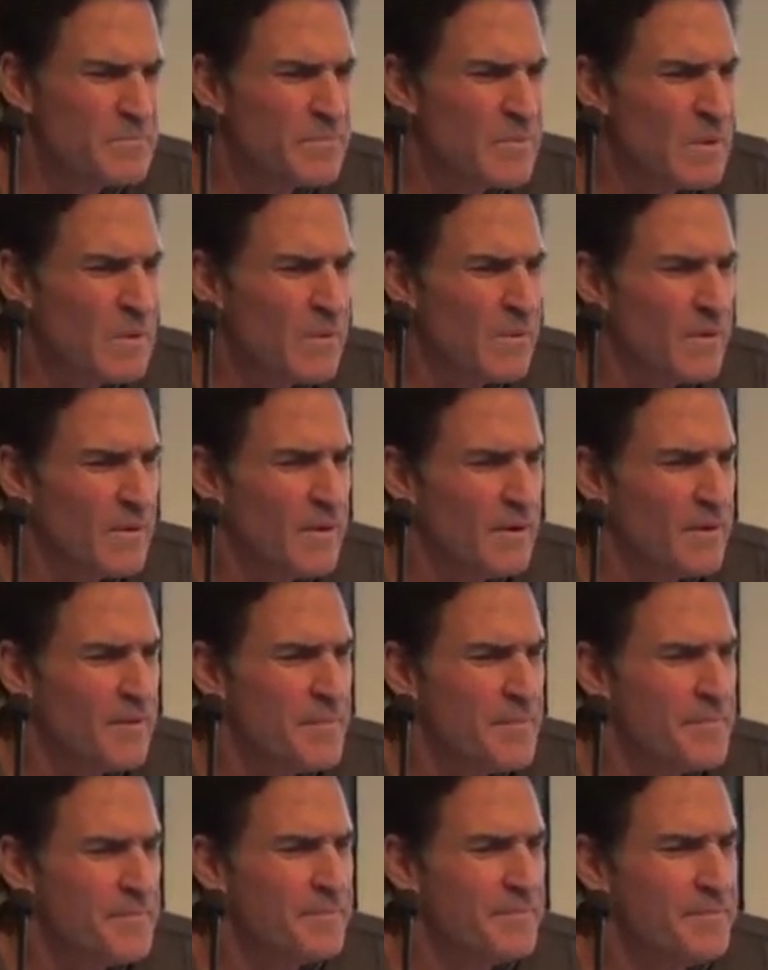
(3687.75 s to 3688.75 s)

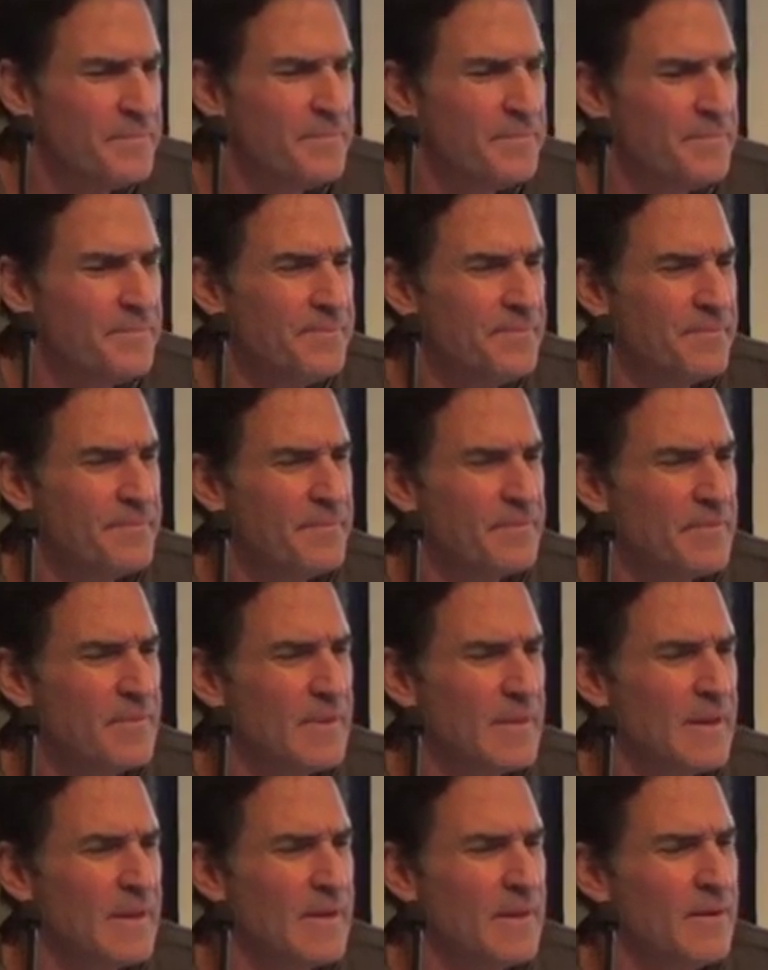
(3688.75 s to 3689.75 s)
Considering all these places
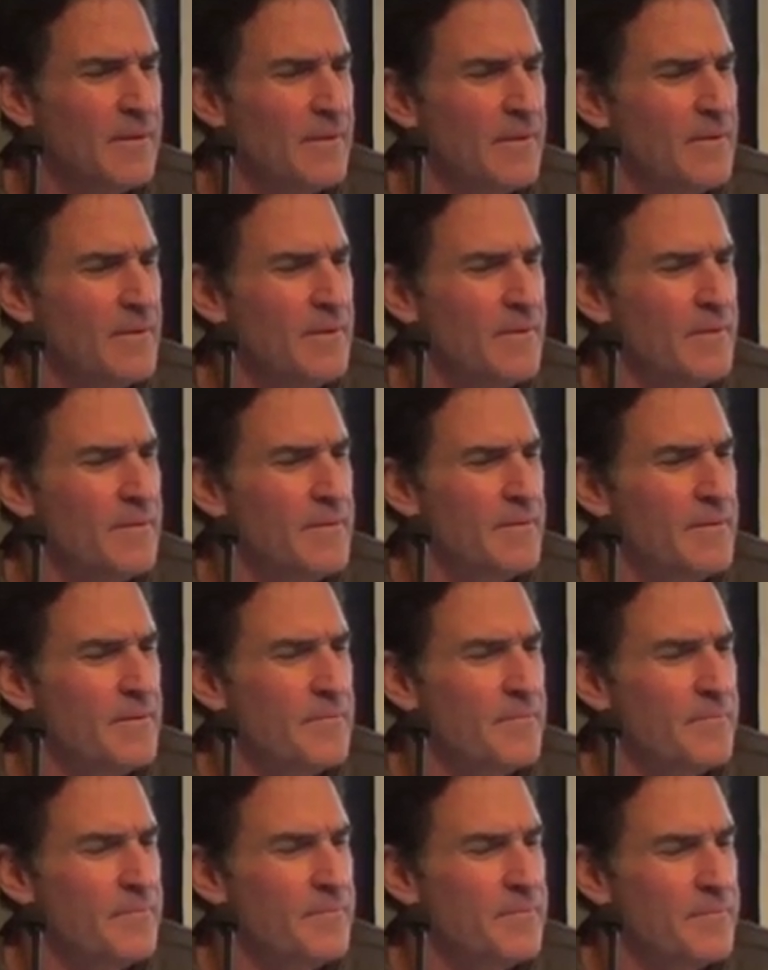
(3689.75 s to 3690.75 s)
you've been, why do
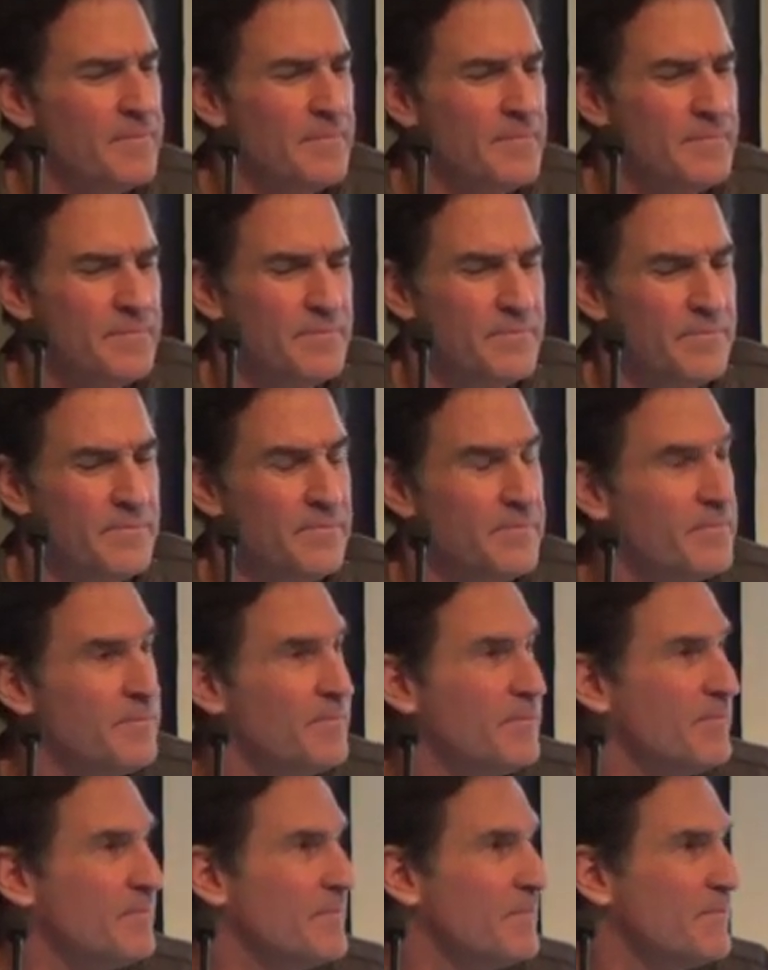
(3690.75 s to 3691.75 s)
you live in Albuquerque?
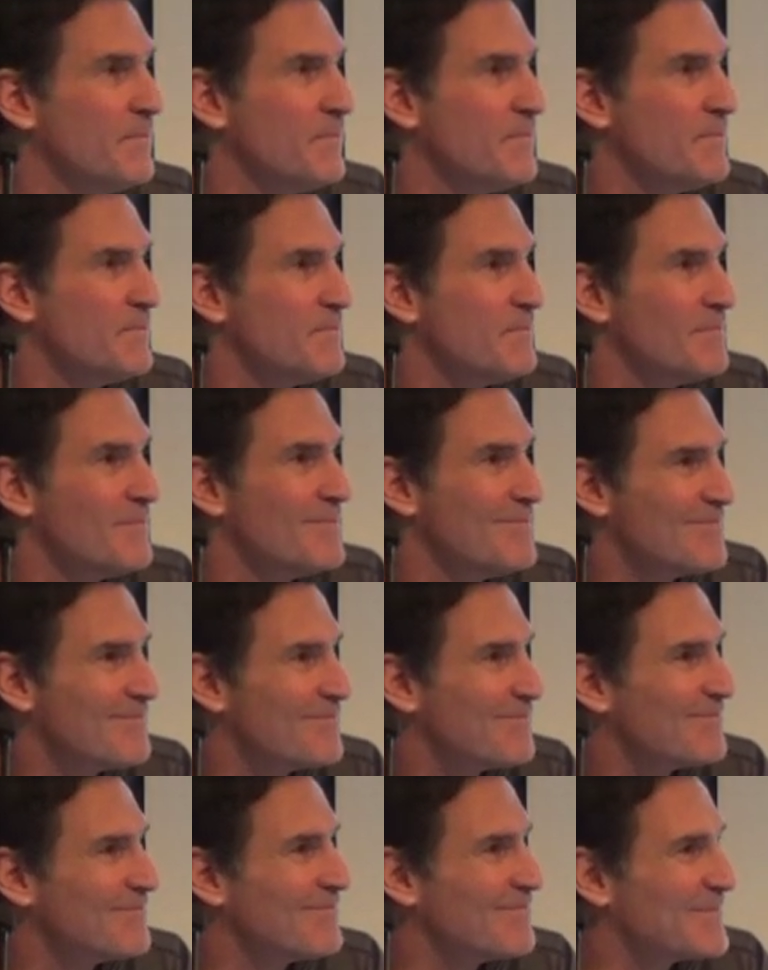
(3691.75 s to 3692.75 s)

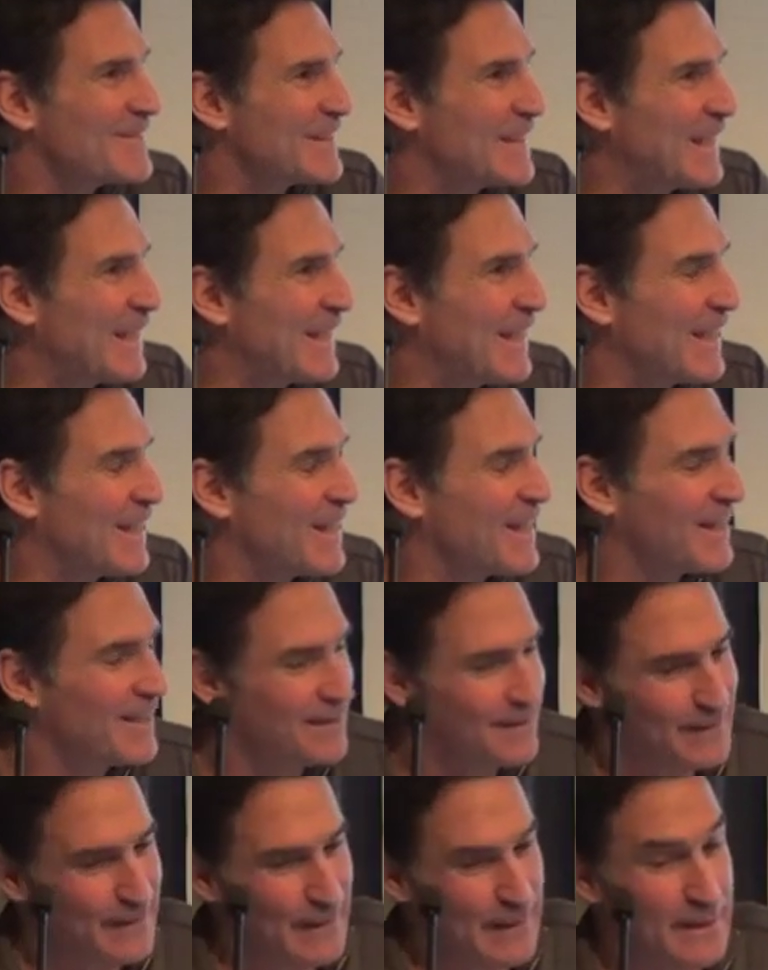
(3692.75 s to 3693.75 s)

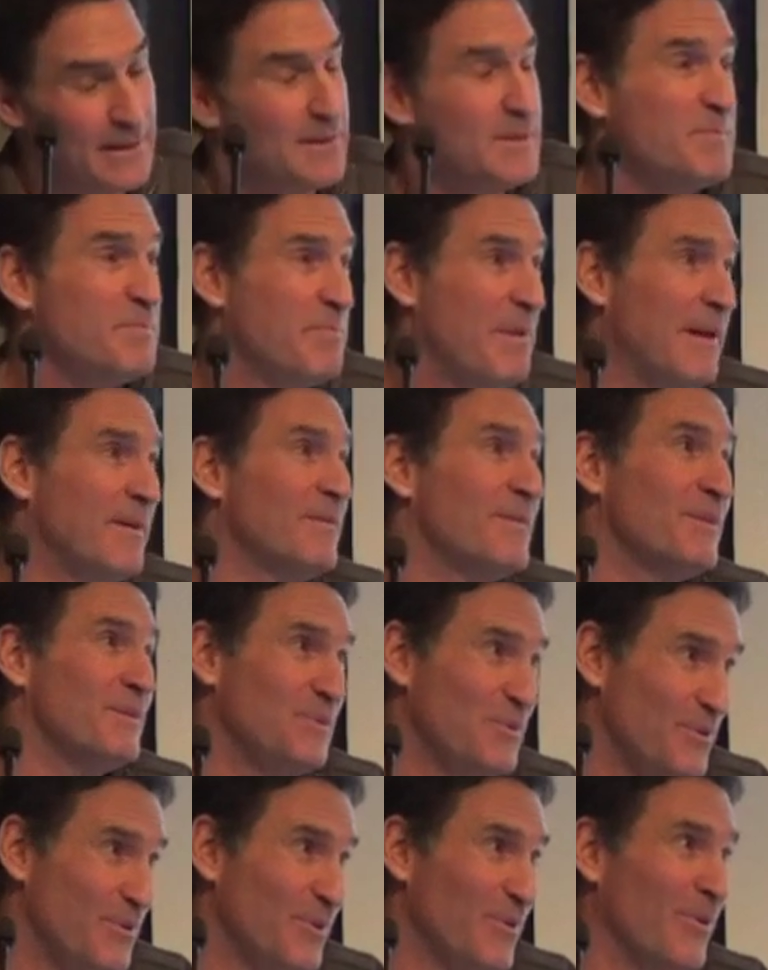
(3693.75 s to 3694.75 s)
it's better
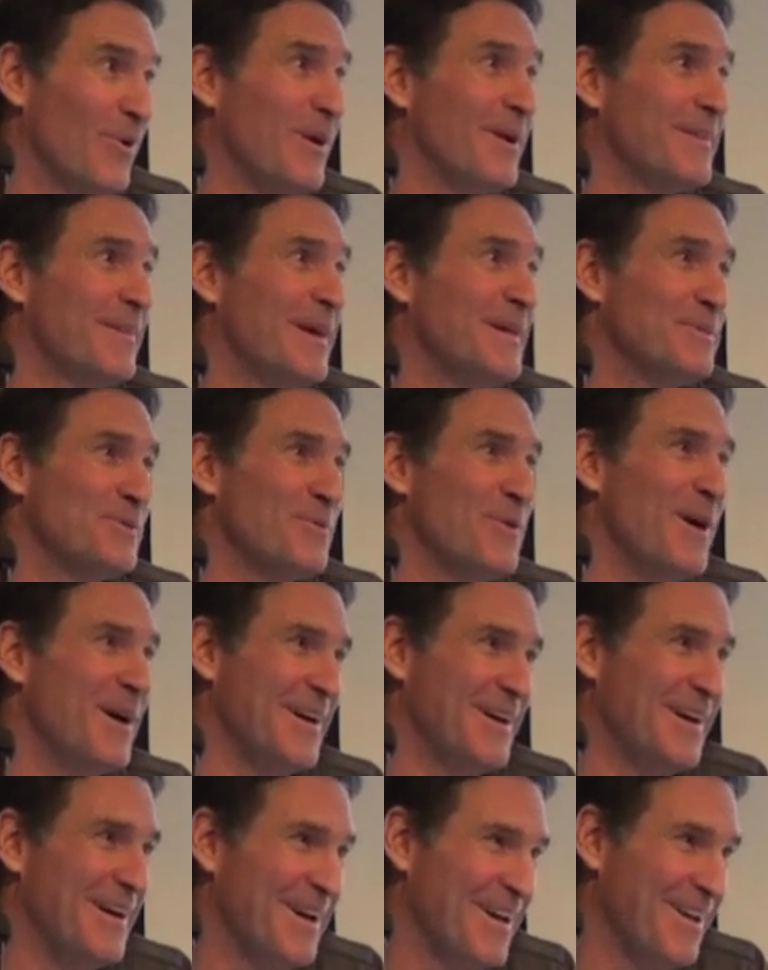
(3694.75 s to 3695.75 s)
than New York, that's
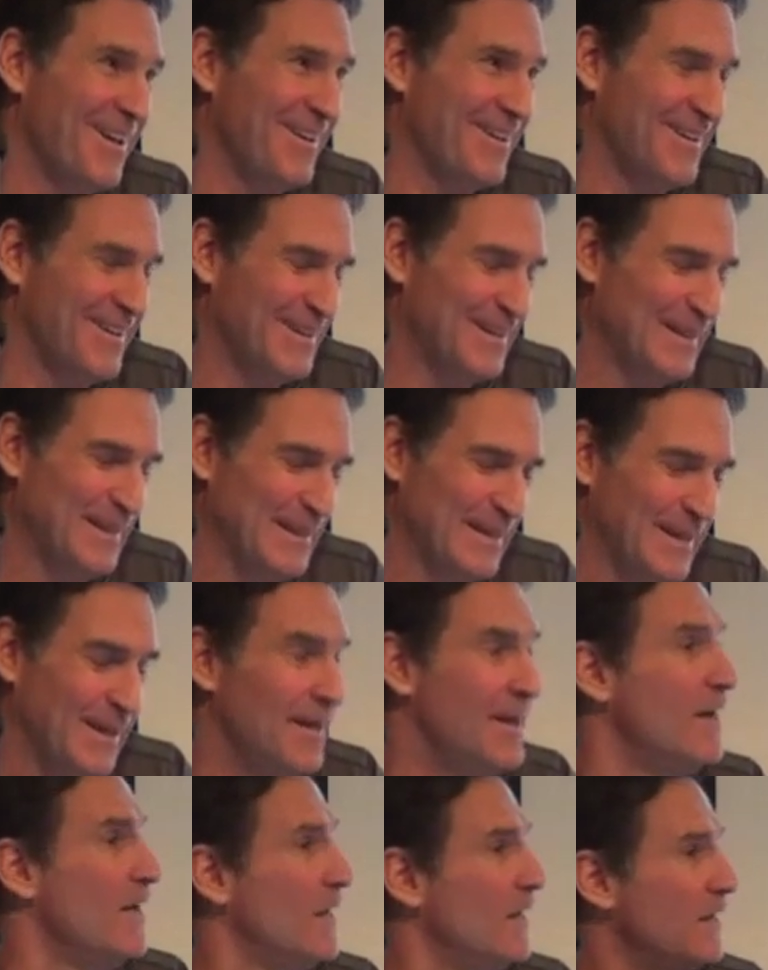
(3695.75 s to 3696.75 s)

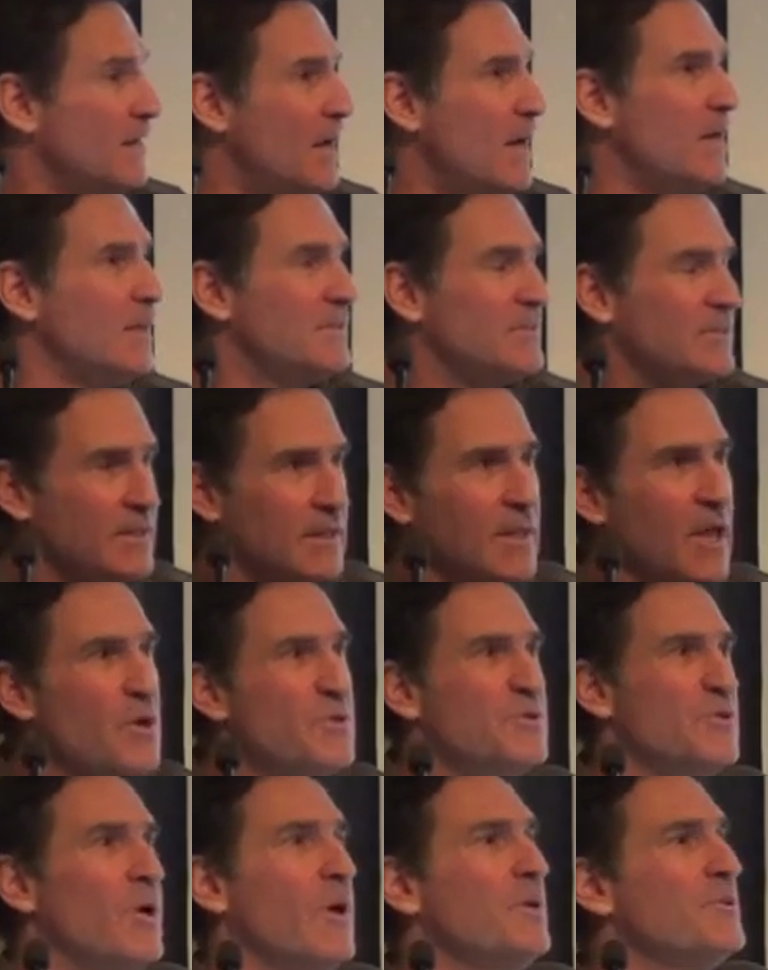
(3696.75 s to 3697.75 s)
why. it's
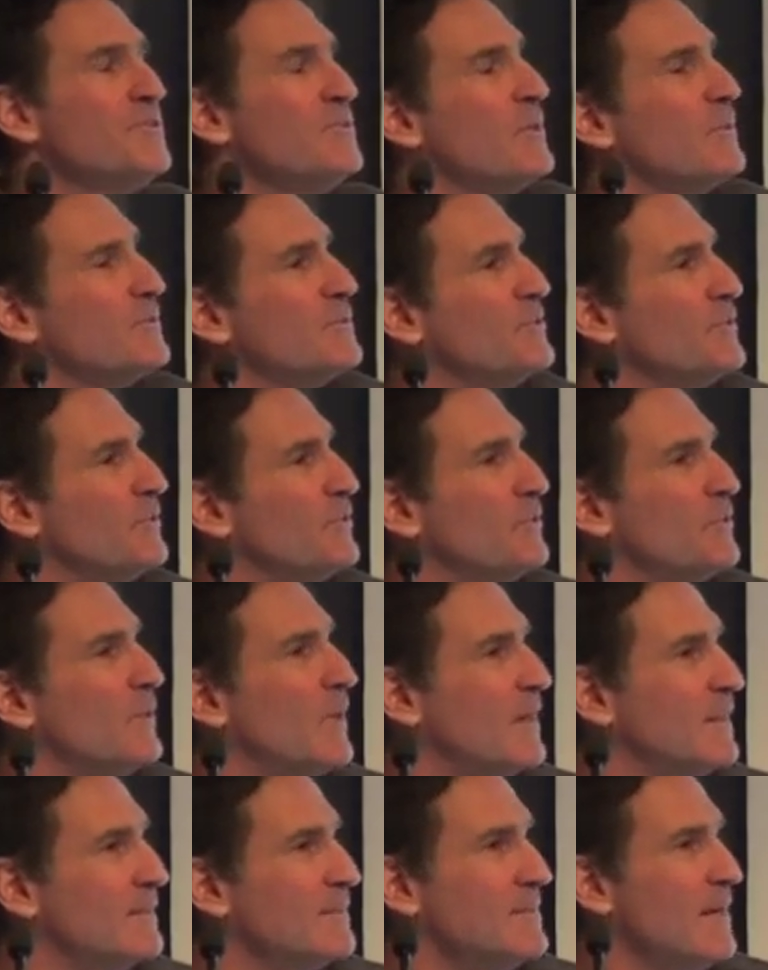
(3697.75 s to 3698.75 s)
close also
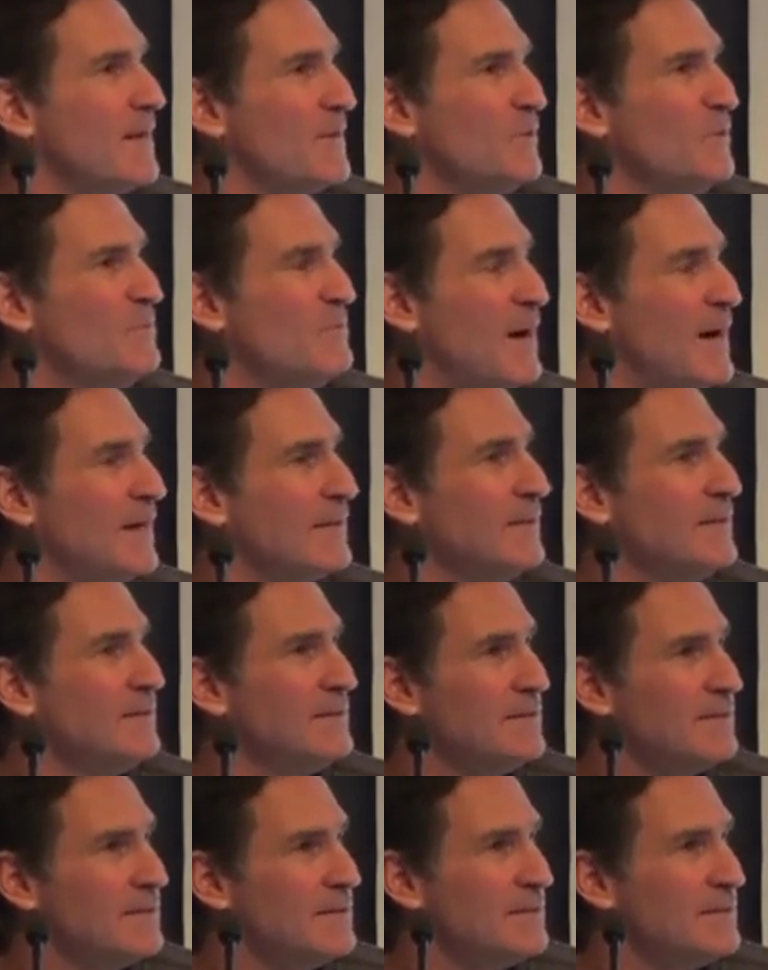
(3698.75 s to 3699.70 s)
to uh, the Tarahumara,